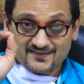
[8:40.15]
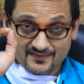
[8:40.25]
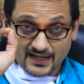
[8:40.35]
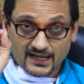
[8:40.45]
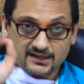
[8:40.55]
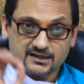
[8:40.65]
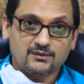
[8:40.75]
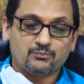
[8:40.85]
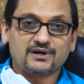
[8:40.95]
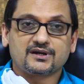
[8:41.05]
that
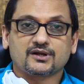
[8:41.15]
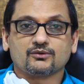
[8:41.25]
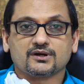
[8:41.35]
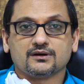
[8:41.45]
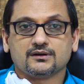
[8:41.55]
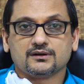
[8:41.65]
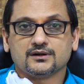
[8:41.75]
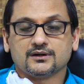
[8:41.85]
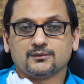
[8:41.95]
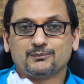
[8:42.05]
particular
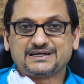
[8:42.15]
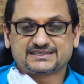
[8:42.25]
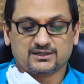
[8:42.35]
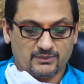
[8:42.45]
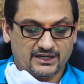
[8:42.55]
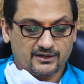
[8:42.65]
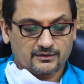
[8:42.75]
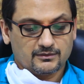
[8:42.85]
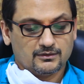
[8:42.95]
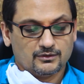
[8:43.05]
measurement
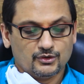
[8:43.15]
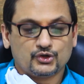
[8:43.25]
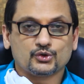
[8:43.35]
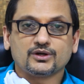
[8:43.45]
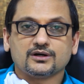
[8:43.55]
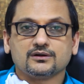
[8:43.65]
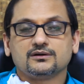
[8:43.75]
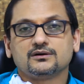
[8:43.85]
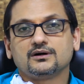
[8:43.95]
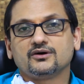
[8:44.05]
to the
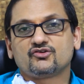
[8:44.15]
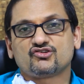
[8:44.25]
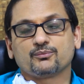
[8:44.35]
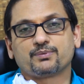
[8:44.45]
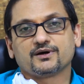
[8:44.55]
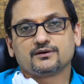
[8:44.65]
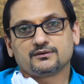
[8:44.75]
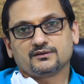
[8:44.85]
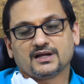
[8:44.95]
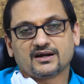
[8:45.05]
chip
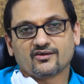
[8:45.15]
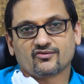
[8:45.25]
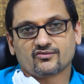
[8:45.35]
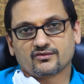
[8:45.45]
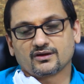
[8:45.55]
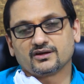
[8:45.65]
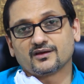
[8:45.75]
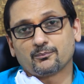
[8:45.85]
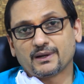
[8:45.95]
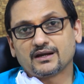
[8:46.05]
that is in
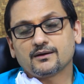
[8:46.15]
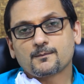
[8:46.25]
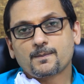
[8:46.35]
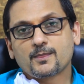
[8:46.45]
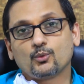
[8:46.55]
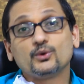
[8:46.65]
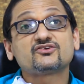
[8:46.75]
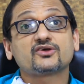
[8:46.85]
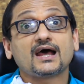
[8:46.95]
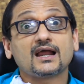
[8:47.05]
the pen,
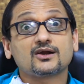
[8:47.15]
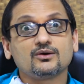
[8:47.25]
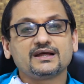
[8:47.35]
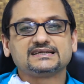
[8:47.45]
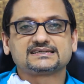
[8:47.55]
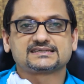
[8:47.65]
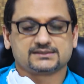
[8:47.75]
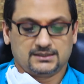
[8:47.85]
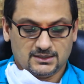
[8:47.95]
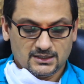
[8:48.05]
which calculates
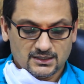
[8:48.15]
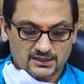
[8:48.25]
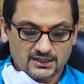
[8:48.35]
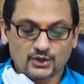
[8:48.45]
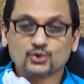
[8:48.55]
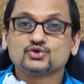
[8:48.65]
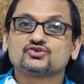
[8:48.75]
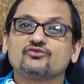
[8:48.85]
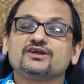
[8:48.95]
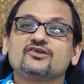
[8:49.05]
the dose
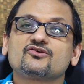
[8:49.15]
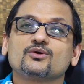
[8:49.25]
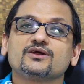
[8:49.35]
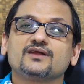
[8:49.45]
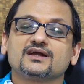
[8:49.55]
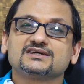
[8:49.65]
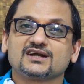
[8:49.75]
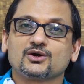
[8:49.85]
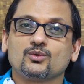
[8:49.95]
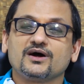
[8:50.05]
of insulin that is
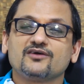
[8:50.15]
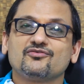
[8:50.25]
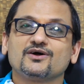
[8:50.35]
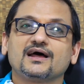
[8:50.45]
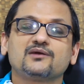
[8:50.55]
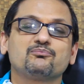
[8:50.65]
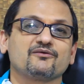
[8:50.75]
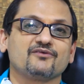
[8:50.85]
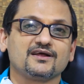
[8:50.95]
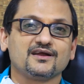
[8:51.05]
required for that
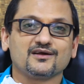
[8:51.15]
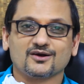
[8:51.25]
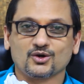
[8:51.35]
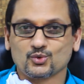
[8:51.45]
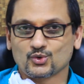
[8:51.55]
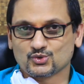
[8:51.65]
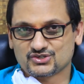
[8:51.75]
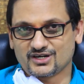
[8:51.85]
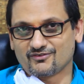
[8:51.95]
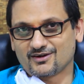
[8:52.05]
prevailing
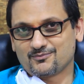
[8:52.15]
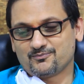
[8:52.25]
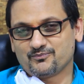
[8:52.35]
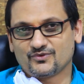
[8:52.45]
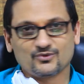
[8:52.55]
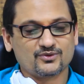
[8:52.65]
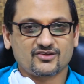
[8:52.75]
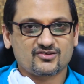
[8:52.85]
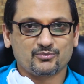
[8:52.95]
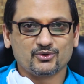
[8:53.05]
glucose level. So
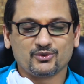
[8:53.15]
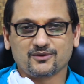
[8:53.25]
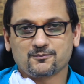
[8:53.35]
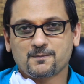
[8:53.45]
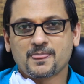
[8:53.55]
that's a beauty.